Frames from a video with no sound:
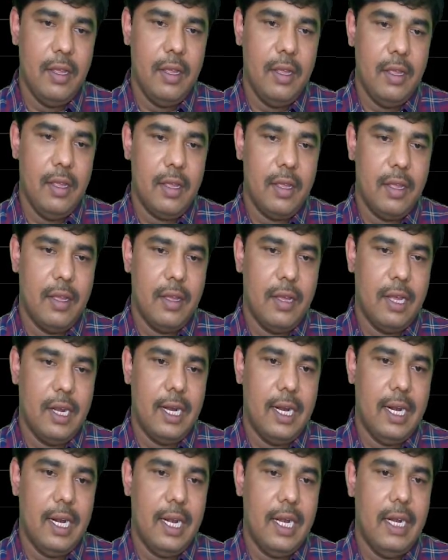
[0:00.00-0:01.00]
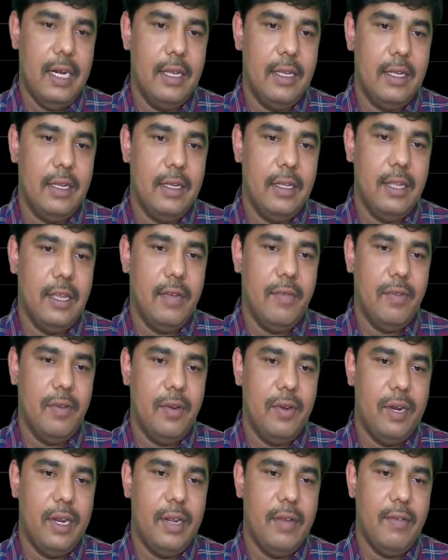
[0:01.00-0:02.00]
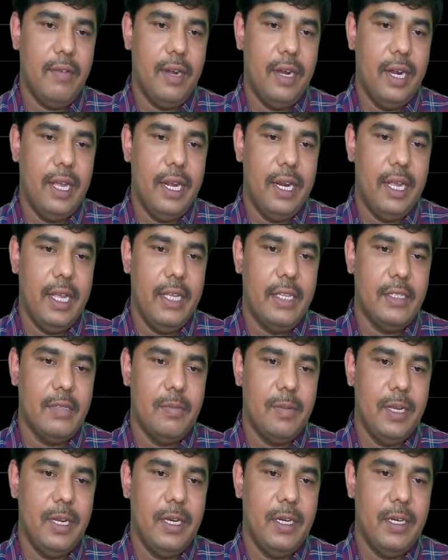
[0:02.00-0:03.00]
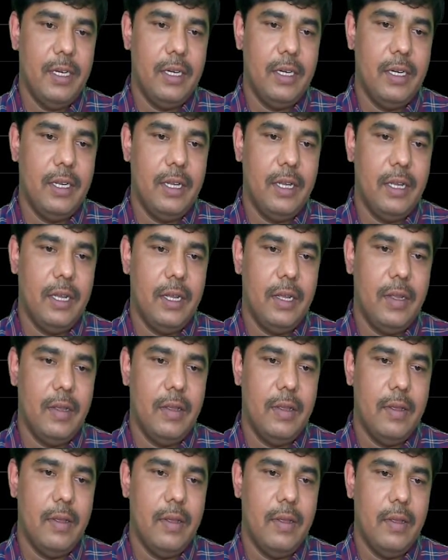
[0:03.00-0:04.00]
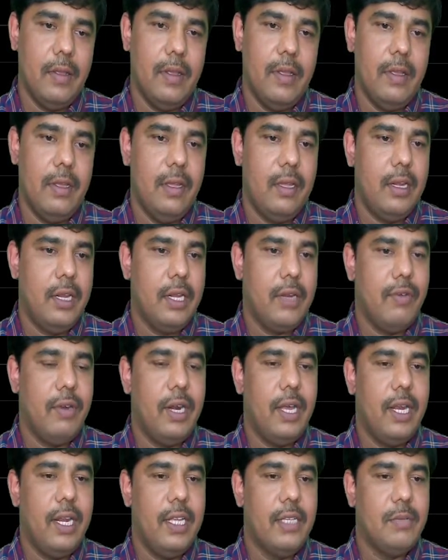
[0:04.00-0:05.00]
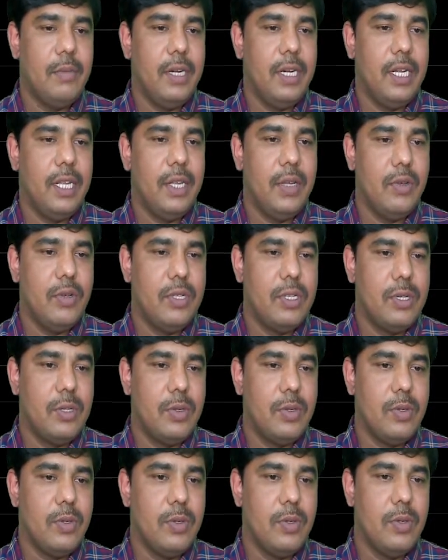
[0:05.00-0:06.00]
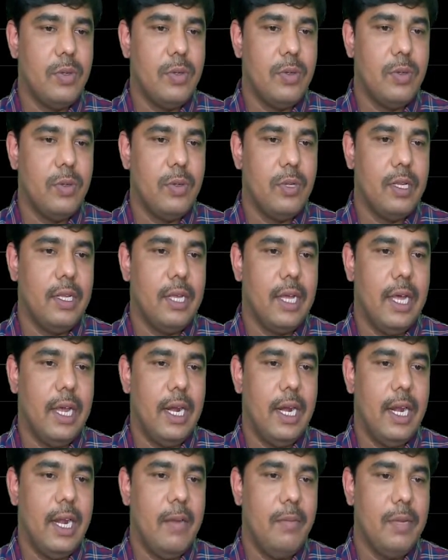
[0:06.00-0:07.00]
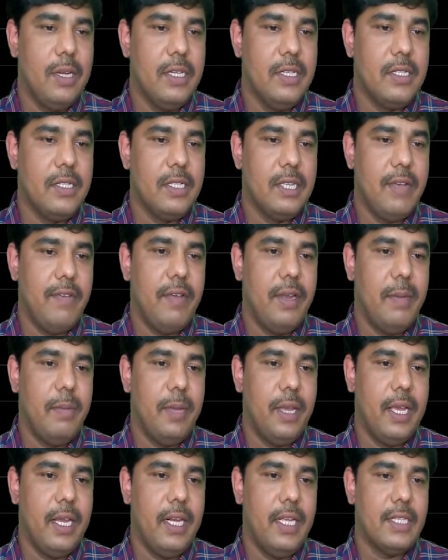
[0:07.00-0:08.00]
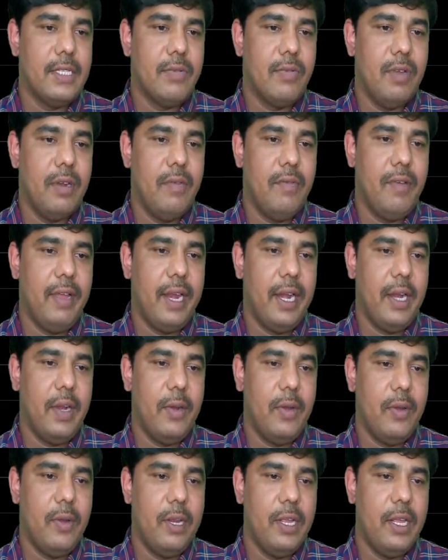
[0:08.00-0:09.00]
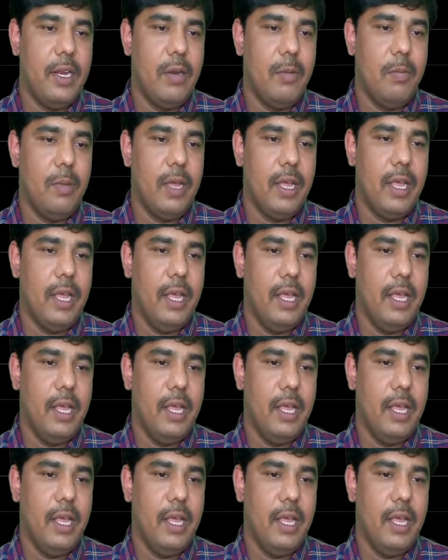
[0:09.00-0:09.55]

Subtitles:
garland. Therefore required arrangement equals to garland means 7 minus 1 factorial by